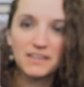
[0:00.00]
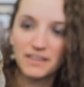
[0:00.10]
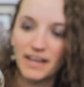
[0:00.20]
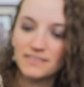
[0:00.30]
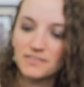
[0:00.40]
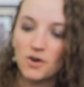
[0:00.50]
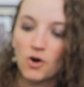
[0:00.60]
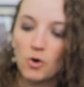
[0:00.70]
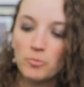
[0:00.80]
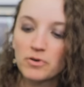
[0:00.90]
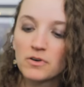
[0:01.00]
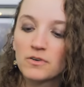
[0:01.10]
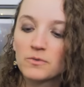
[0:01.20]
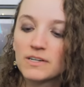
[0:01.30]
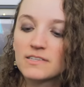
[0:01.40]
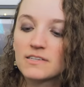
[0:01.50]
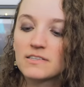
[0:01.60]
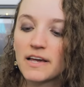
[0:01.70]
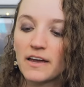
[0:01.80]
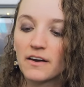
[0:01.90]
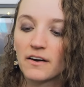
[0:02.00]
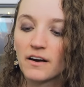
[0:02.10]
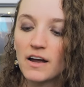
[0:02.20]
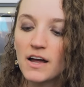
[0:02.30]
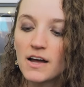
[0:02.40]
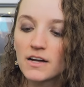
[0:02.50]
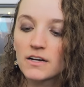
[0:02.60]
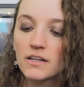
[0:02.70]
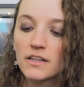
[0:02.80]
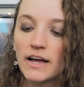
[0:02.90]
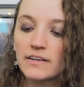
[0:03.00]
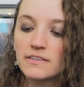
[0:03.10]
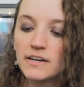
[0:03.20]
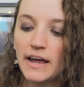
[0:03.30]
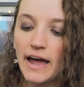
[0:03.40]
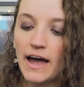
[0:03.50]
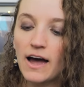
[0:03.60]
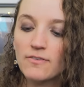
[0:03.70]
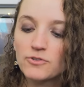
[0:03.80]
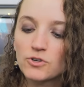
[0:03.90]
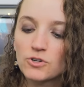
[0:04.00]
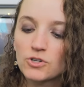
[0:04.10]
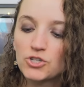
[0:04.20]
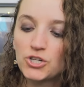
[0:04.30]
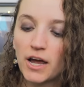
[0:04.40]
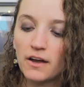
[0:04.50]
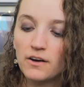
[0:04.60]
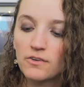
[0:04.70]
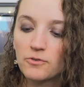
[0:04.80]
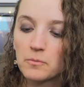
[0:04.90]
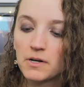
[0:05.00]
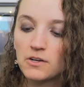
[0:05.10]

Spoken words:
let's hope, what does it say here? Collected after shed from an